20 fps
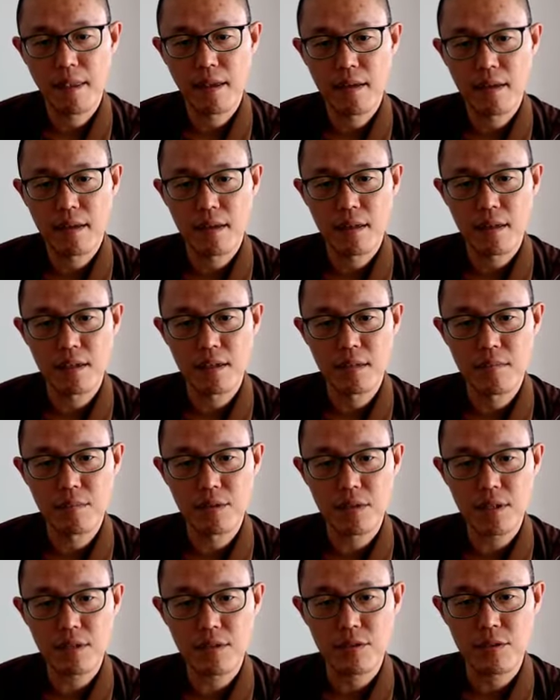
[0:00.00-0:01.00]
In the
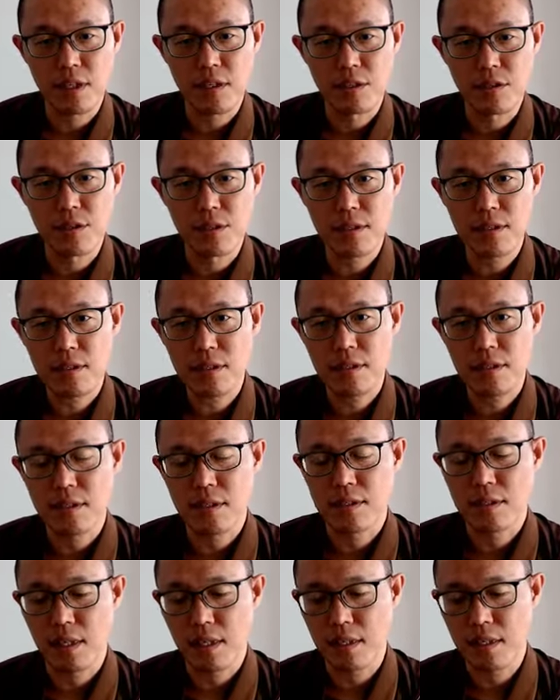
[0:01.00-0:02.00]
Buddhist tradition,
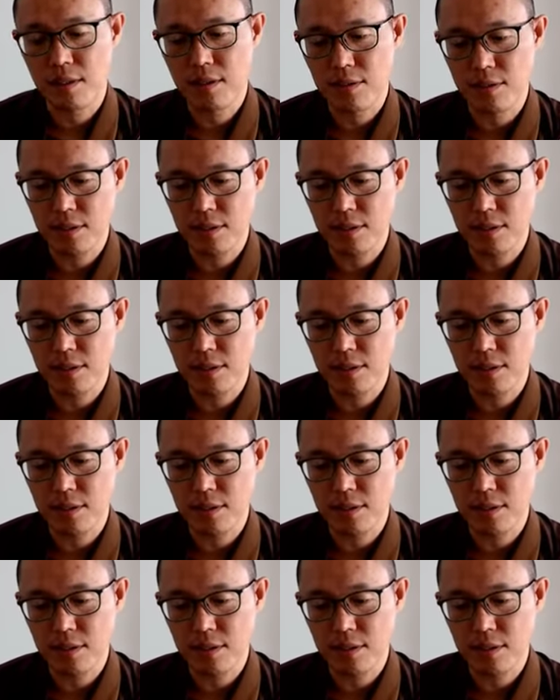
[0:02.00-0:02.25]
there is